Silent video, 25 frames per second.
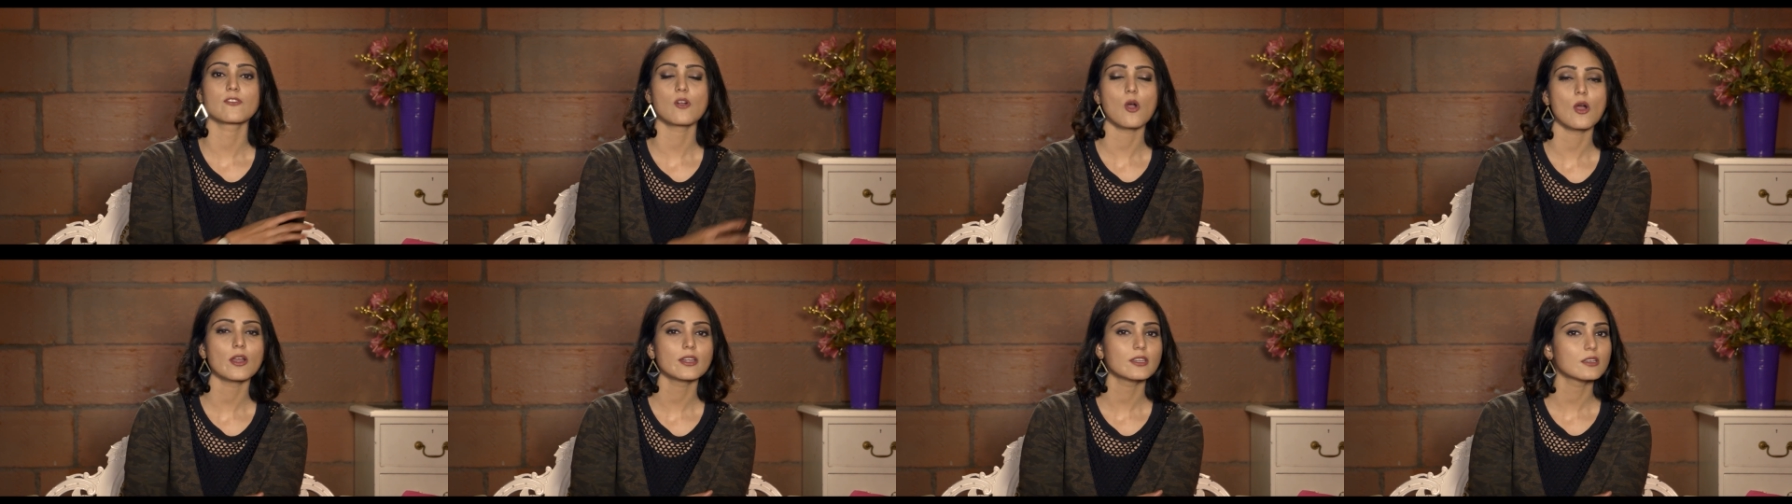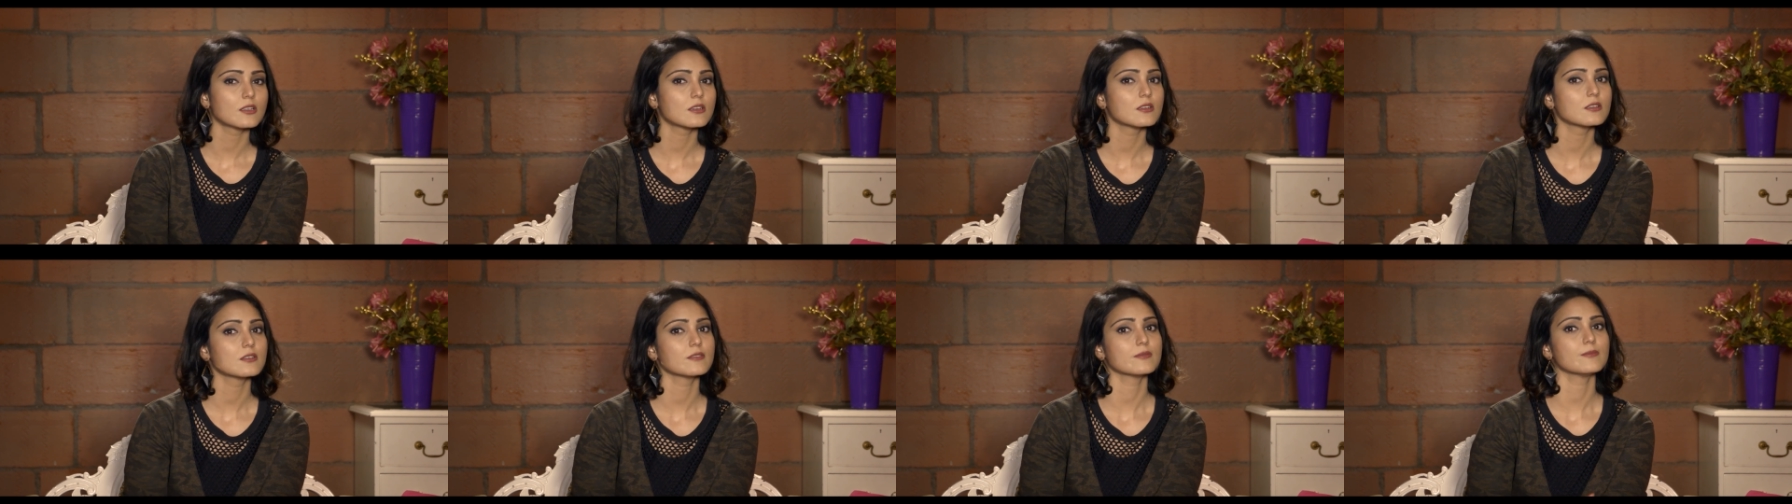
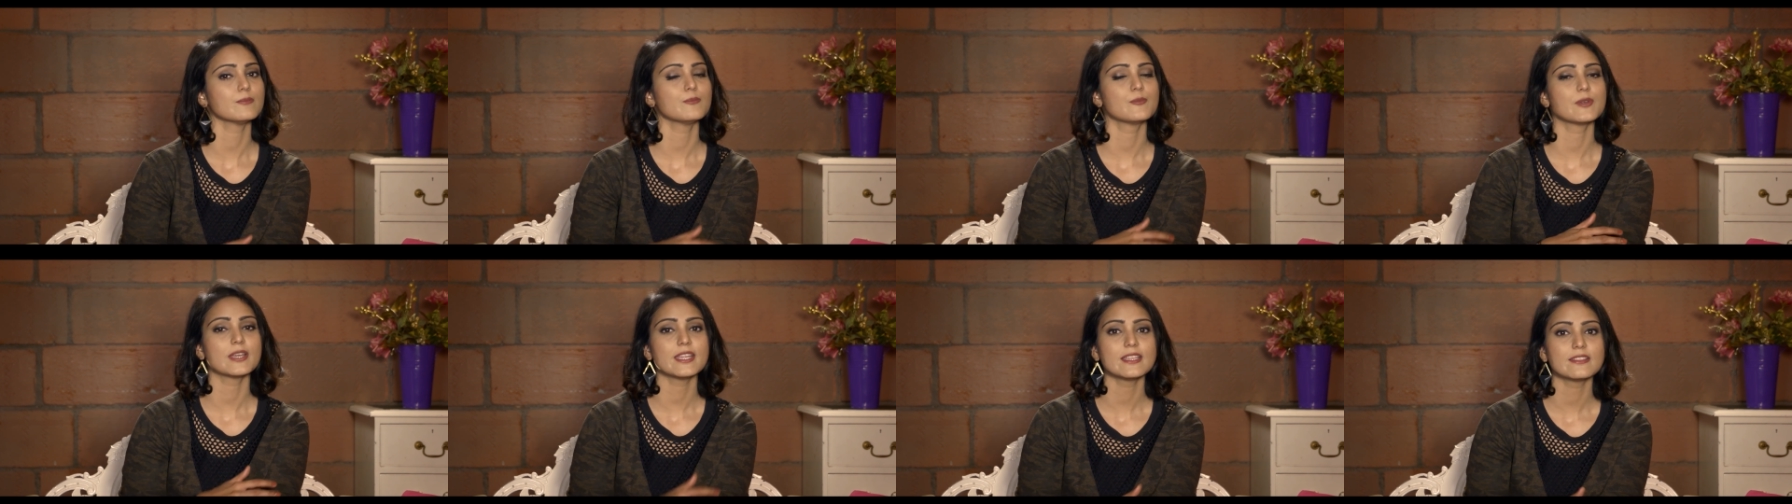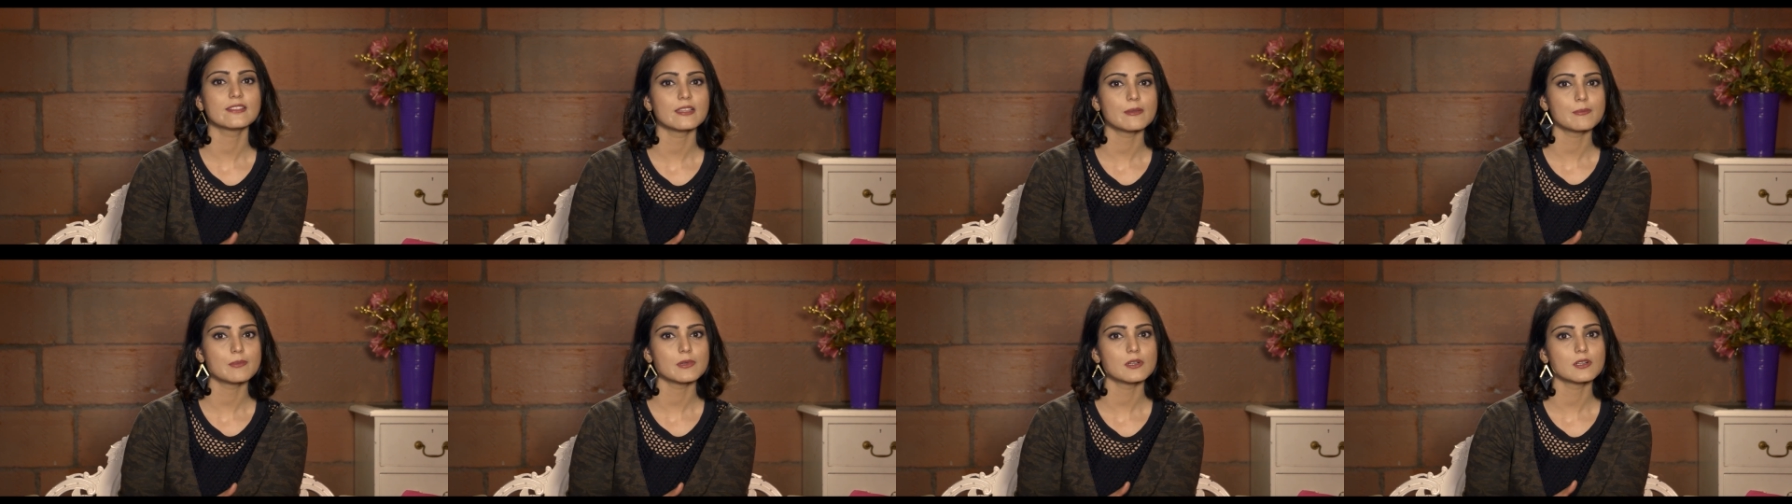cotton,
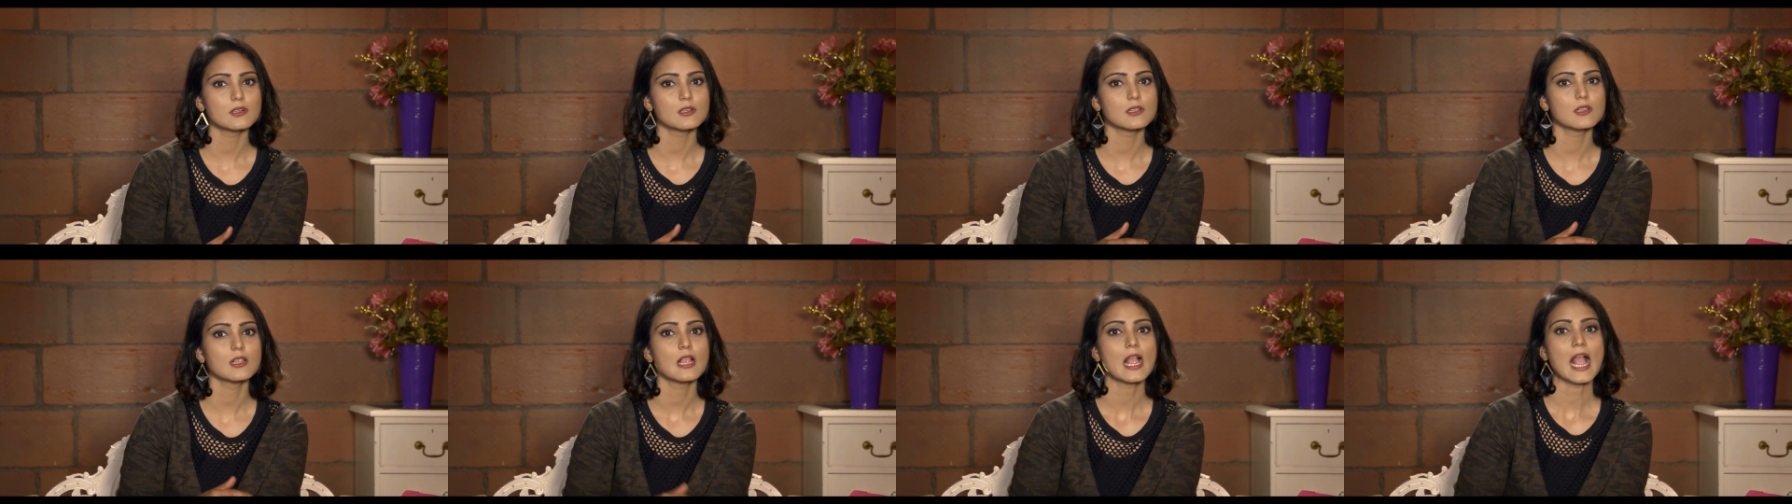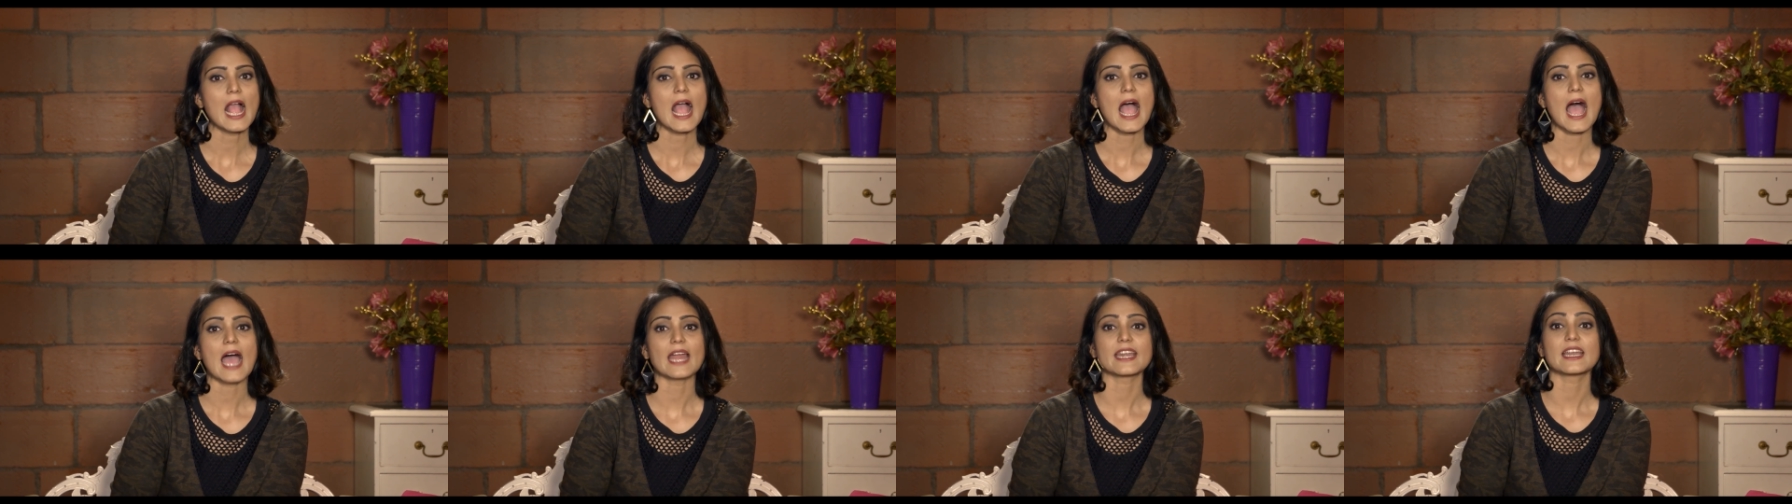breathable
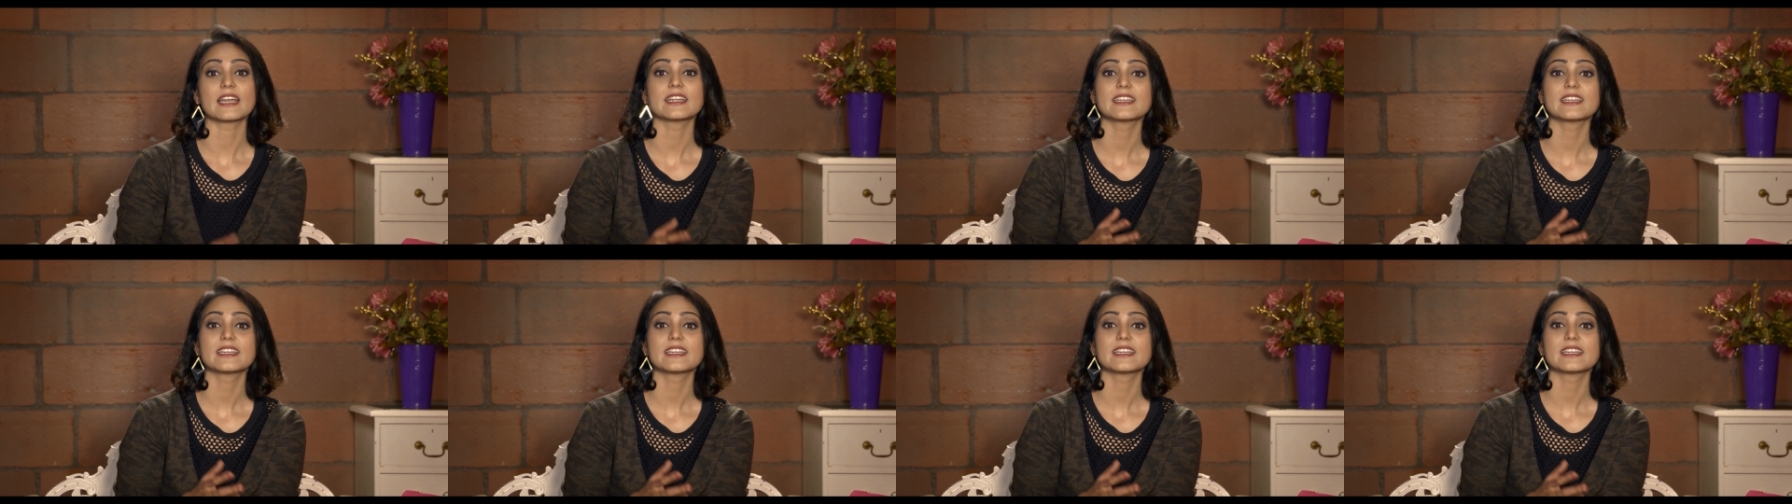and